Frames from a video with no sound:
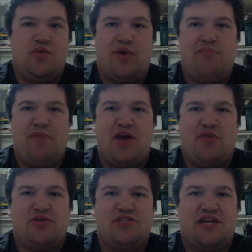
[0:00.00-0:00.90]
the way men are
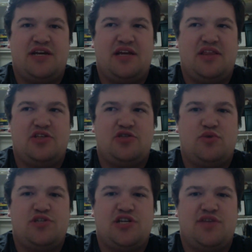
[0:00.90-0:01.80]
presented, the
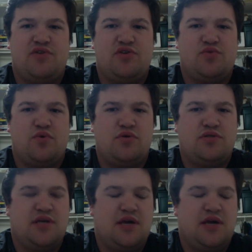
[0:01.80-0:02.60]
switching of those roles.